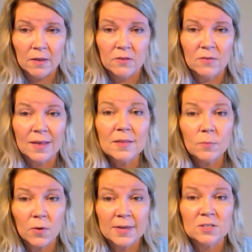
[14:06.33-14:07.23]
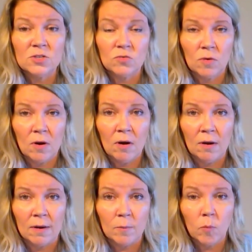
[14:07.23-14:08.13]
So that's a pretty
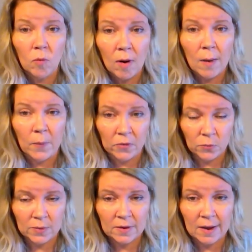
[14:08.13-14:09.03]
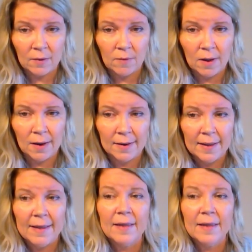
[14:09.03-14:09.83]
strong promise with Chiron